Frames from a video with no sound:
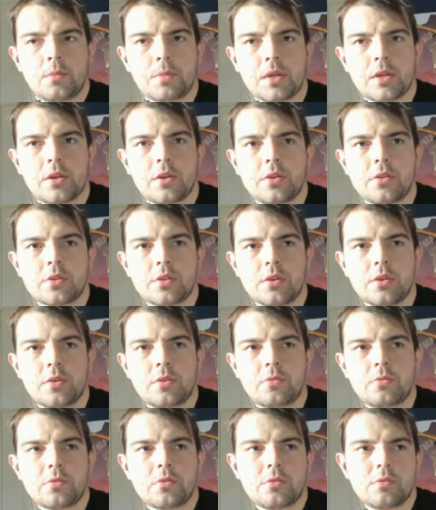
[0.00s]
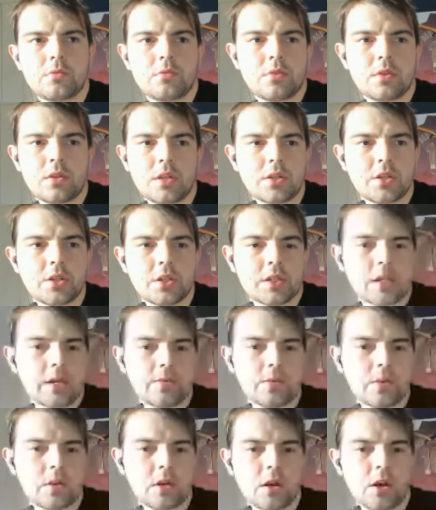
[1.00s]
because they just
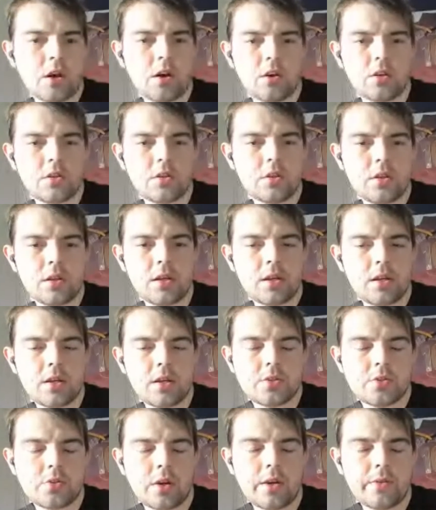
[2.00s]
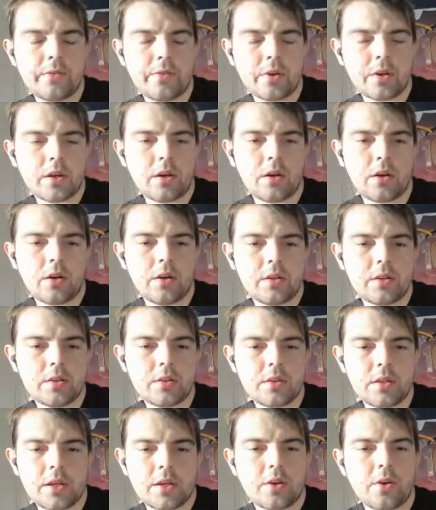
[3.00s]
give the car a driver a car
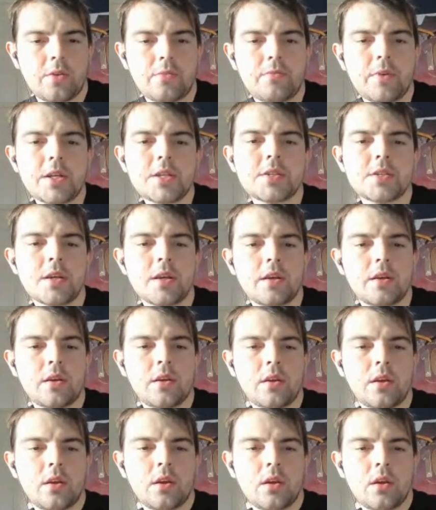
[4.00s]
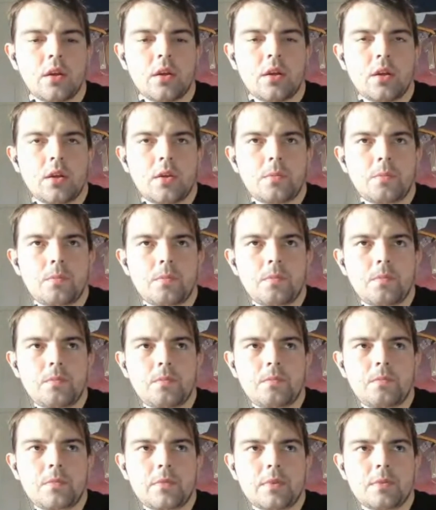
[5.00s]
and they go and race it.
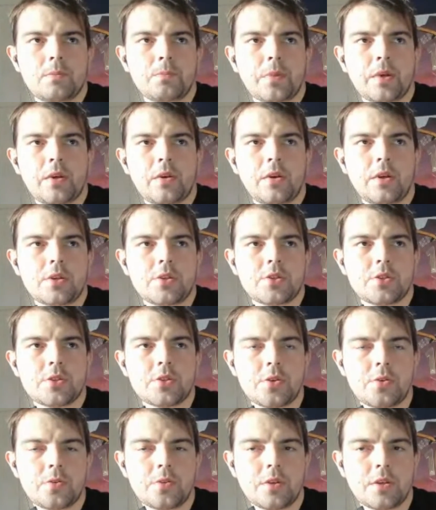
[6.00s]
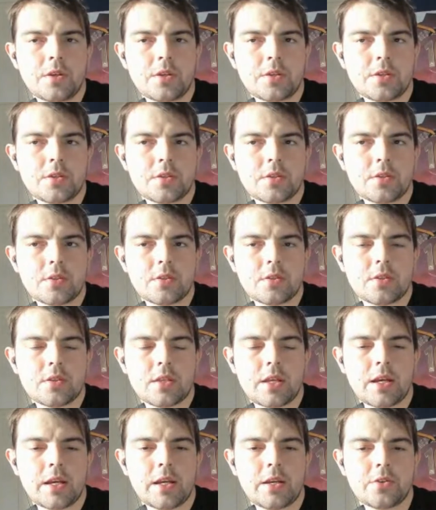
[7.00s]
But as soon as
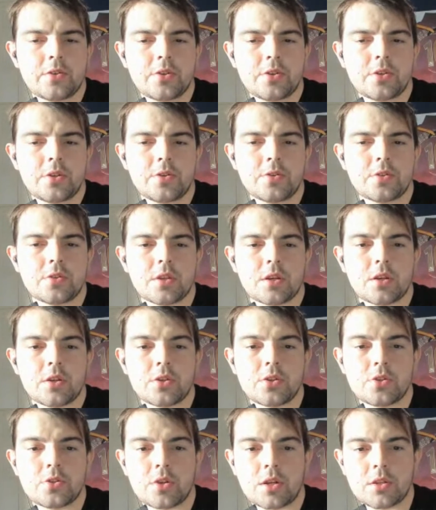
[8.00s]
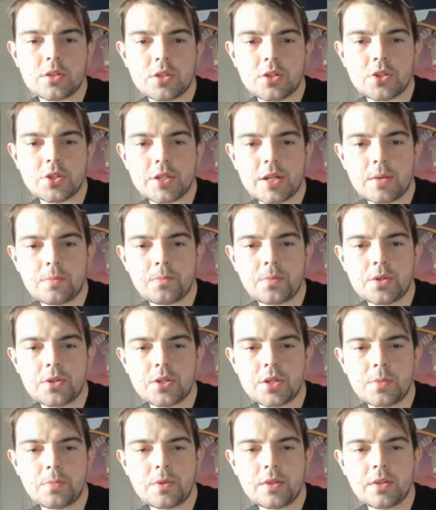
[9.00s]
they introduced the Constructors
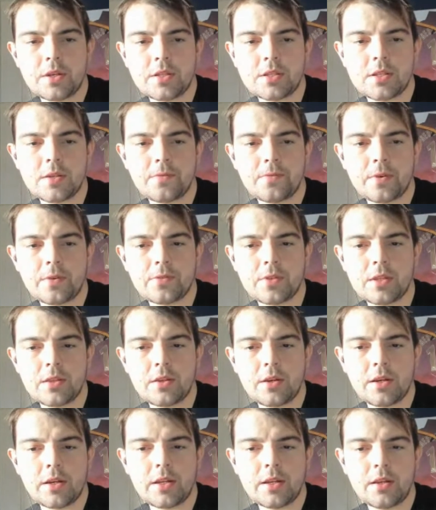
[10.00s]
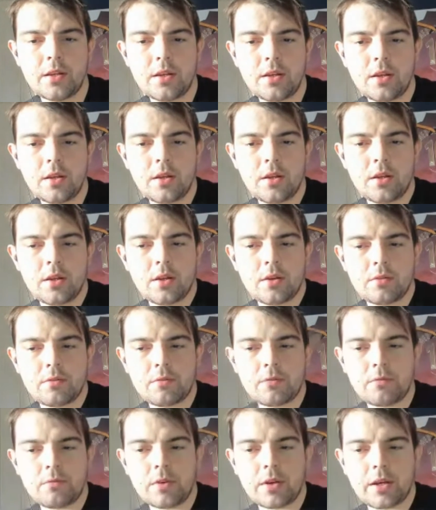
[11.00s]
Championship in 1959,
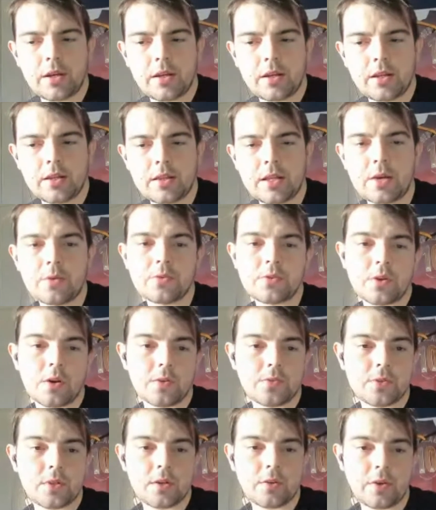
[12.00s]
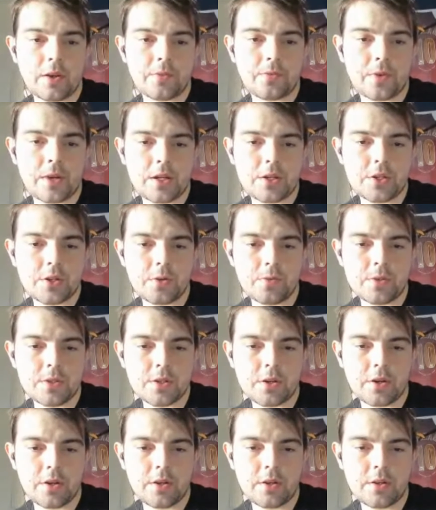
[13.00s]
right, and that was after the great Fangio
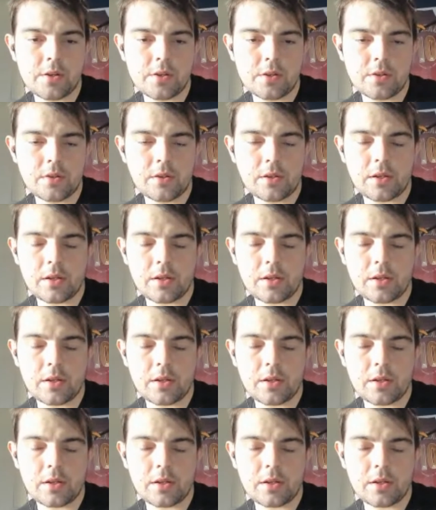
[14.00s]
retired,